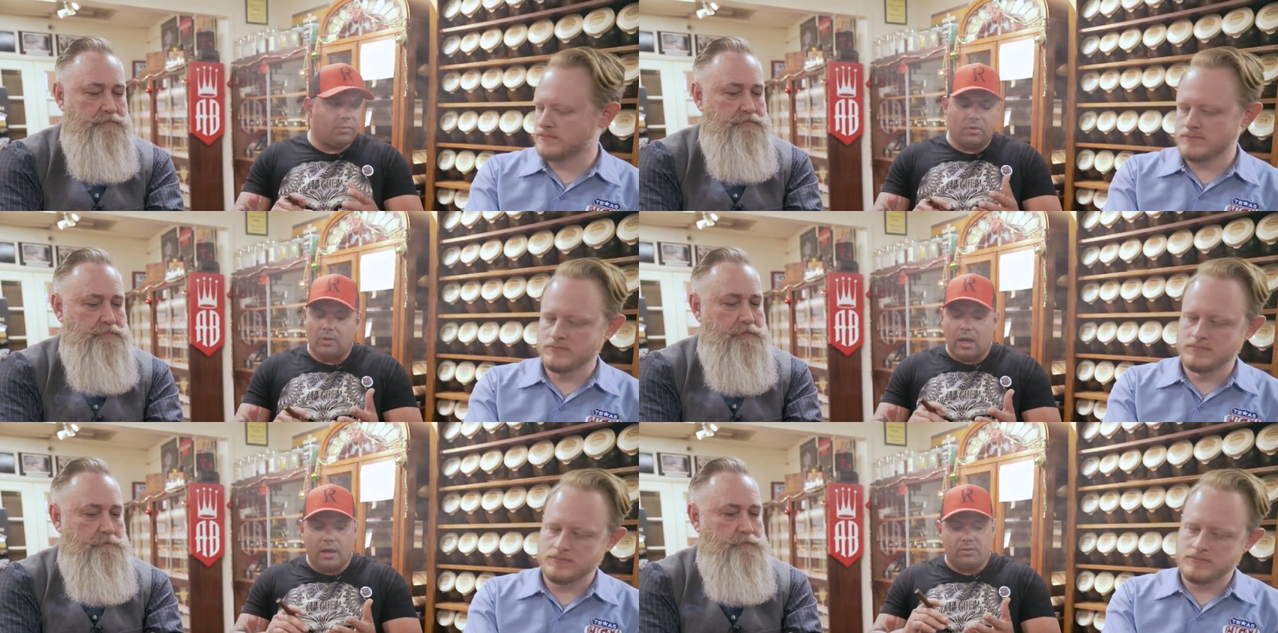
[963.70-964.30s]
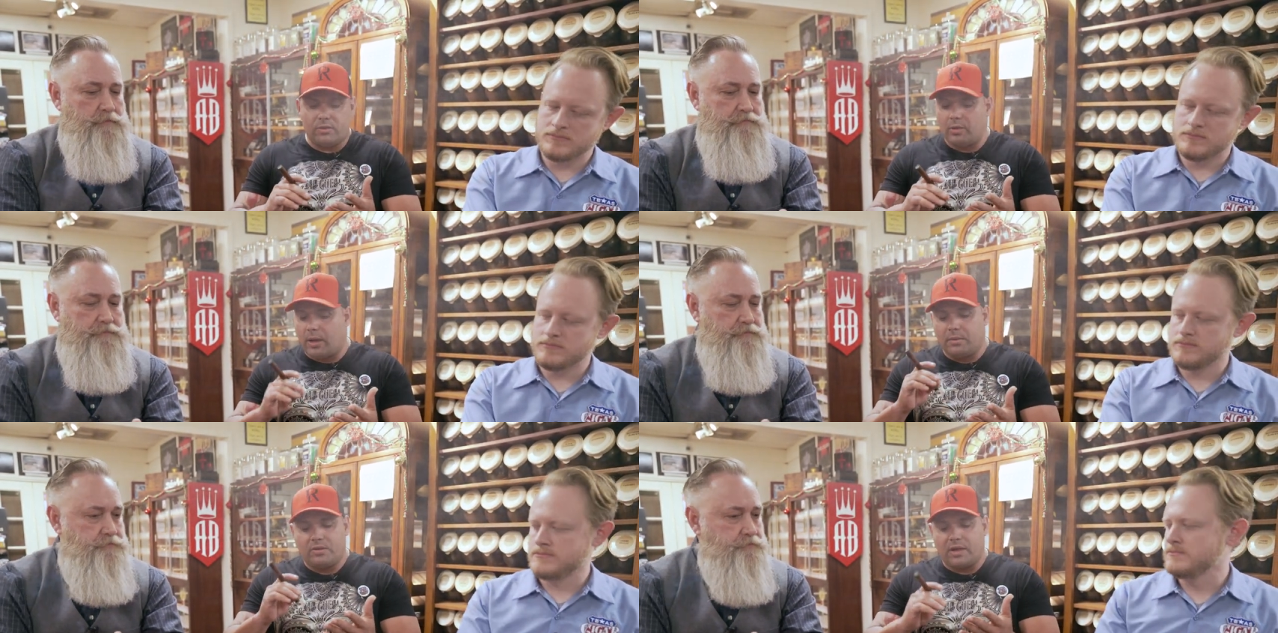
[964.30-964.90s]
Speaker 1: Mm -hmm. You have you
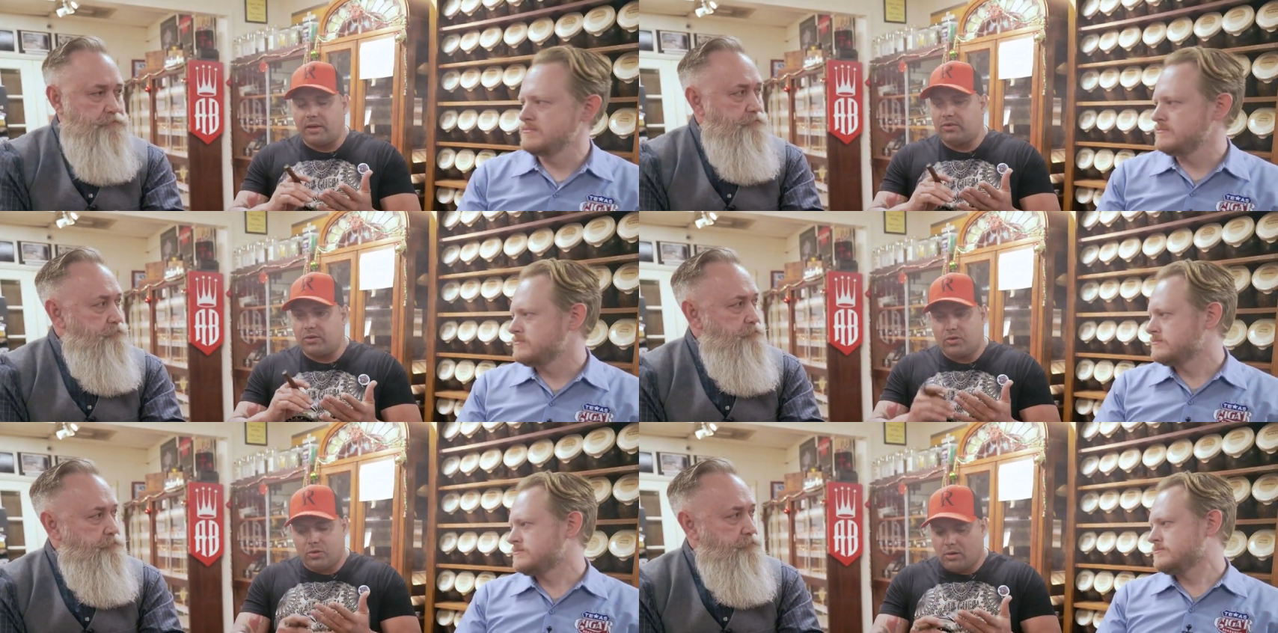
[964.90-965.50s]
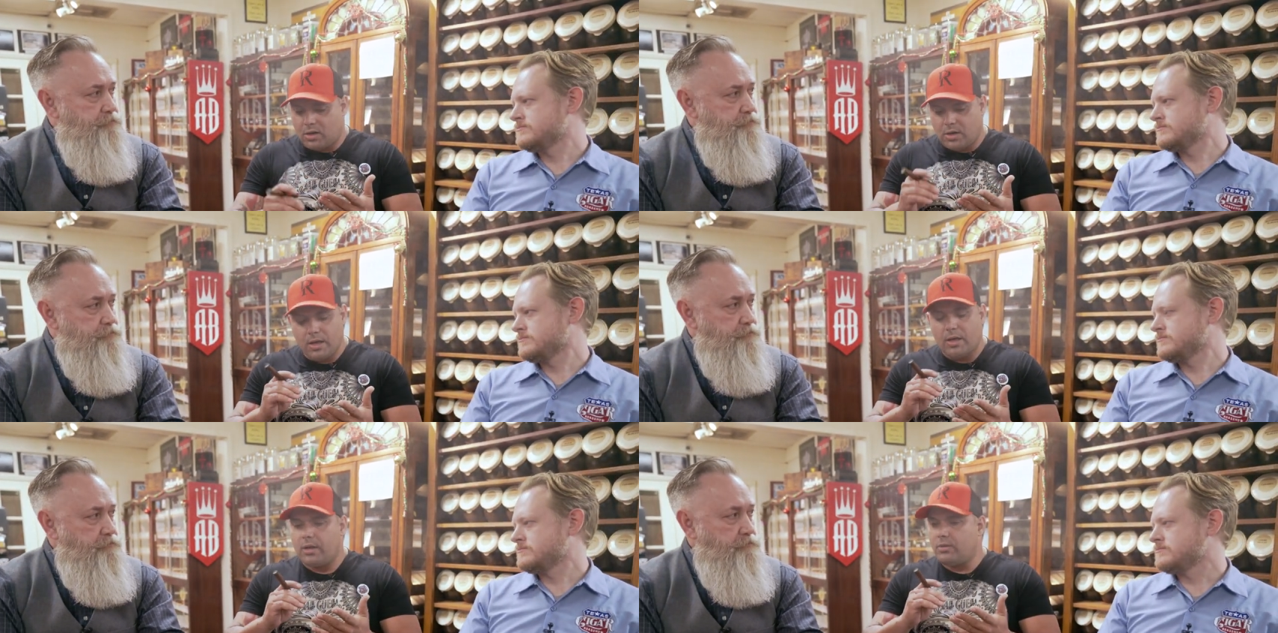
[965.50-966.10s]
haven't tasted the sugar,
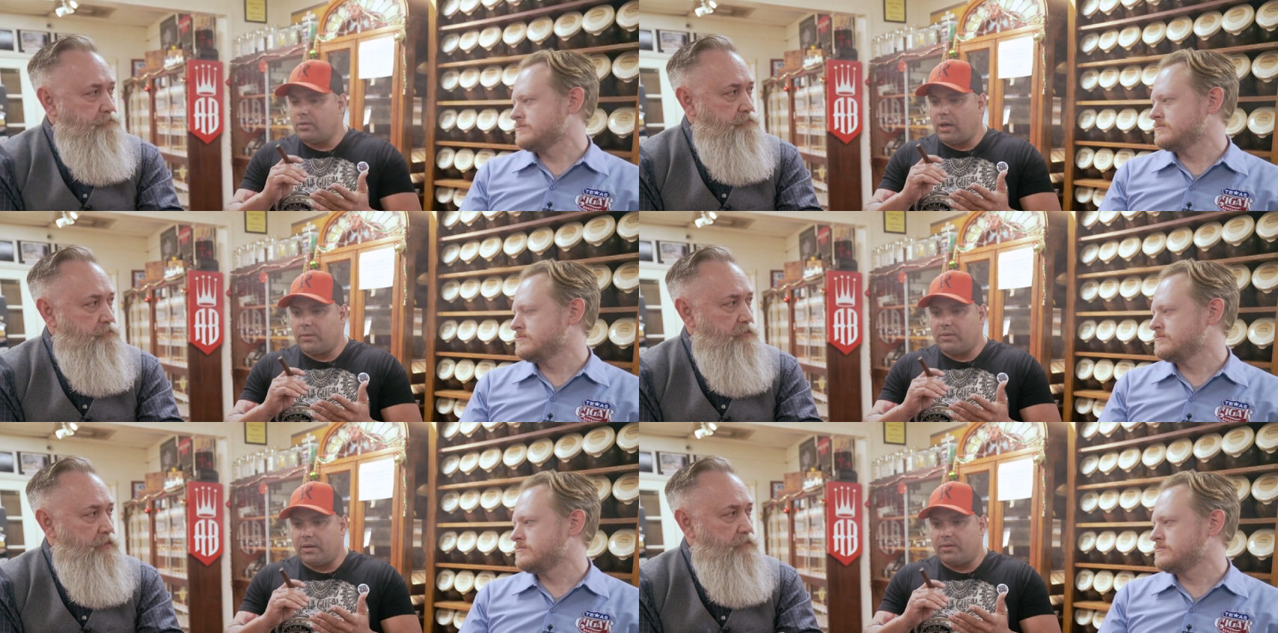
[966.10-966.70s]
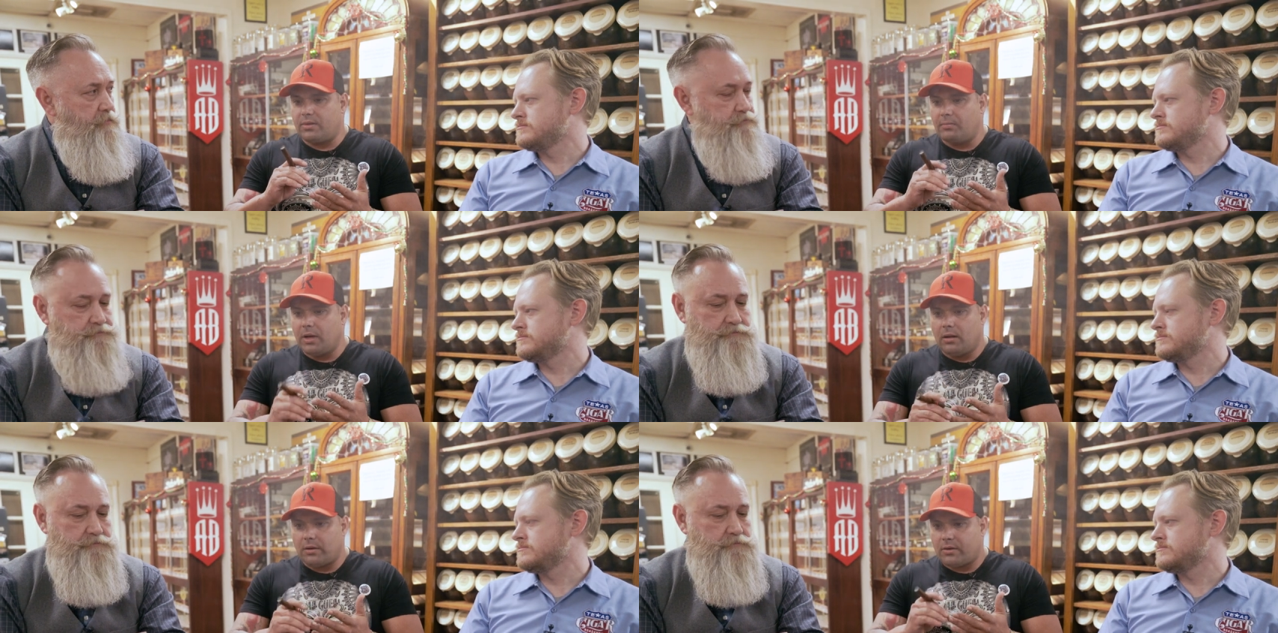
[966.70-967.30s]
you haven't tasted the
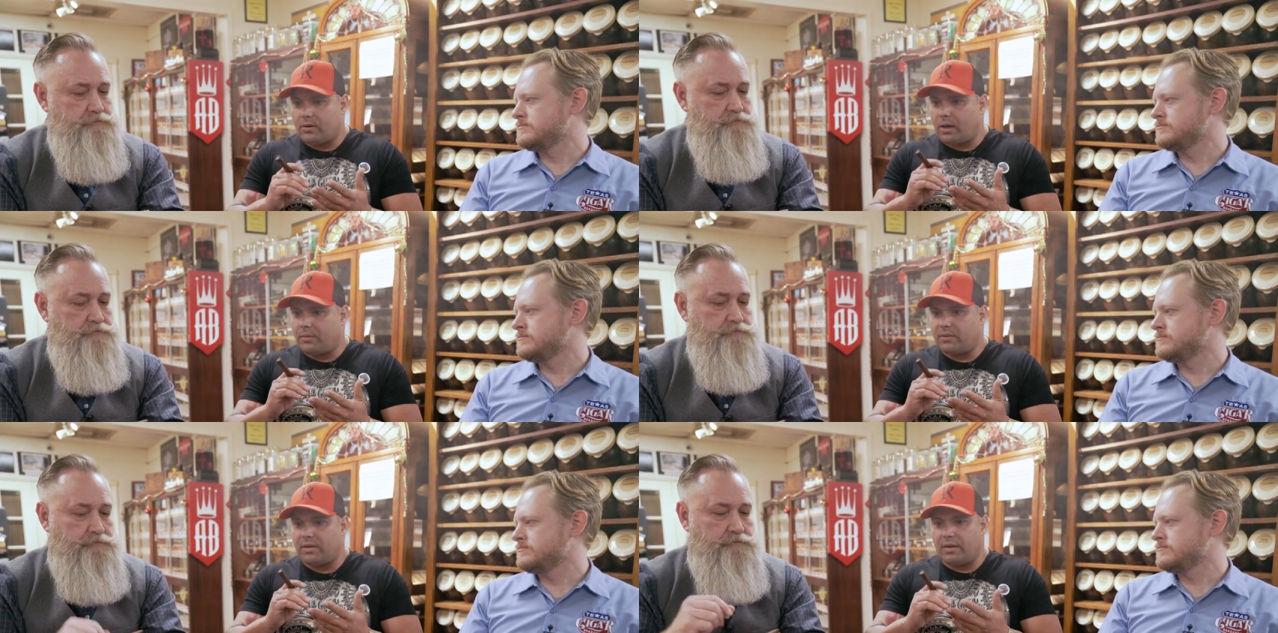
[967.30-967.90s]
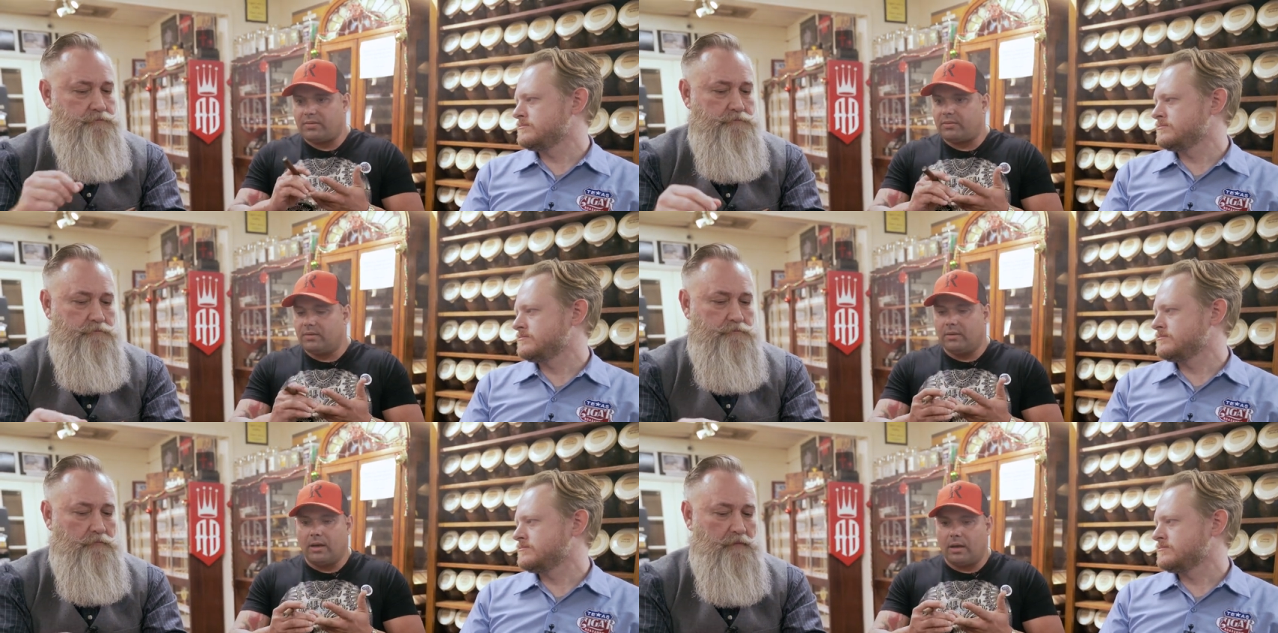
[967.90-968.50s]
milk, you haven't tasted
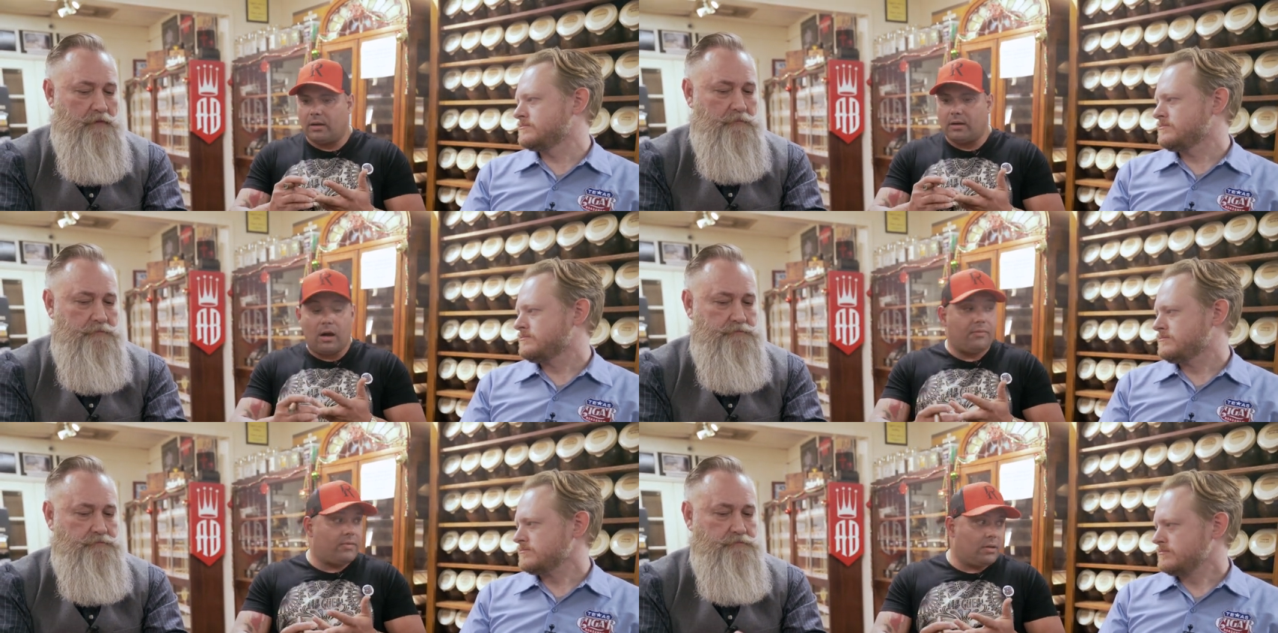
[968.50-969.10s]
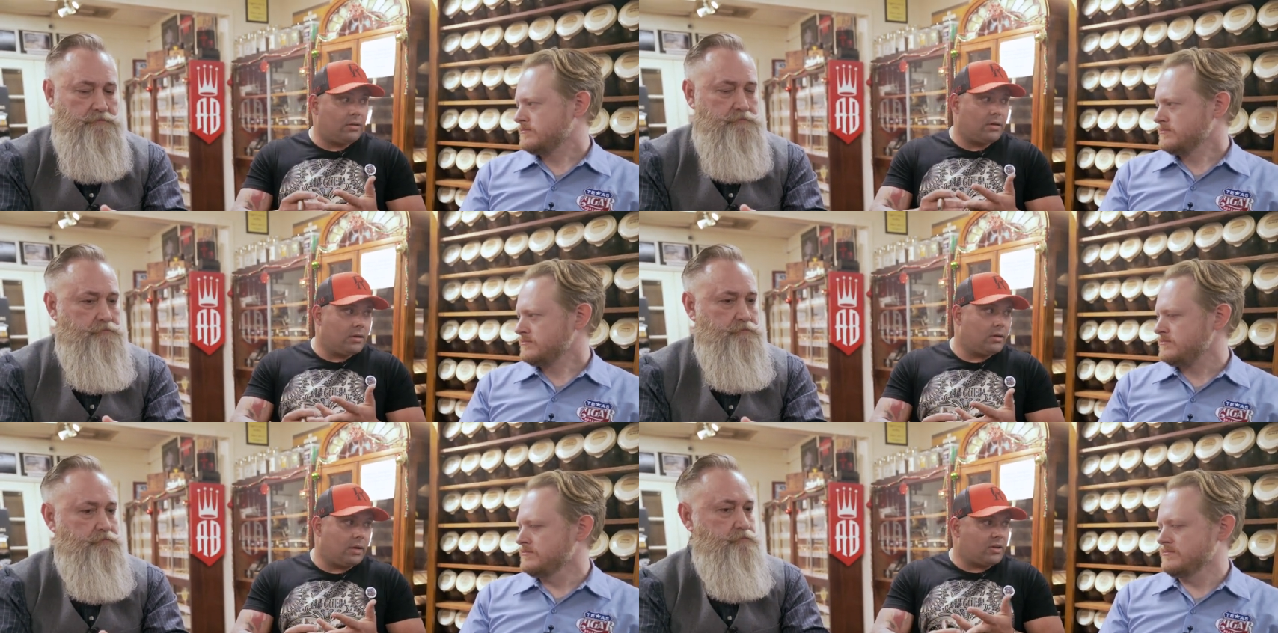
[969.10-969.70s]
the uh, coffee
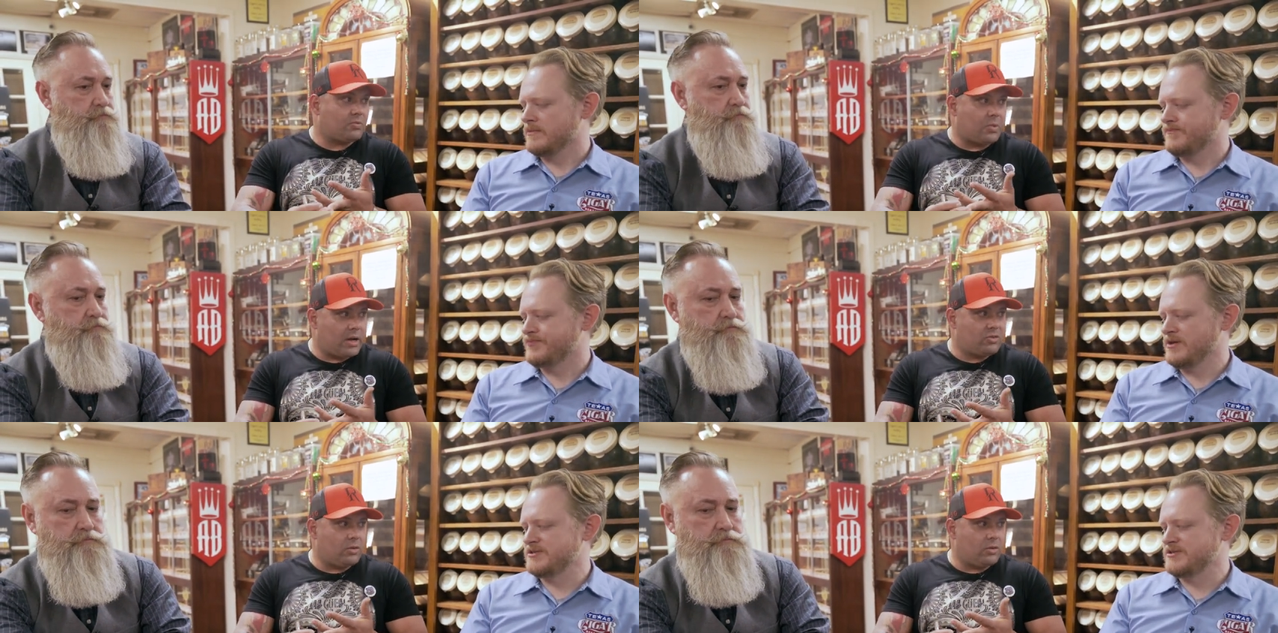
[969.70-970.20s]
espresso.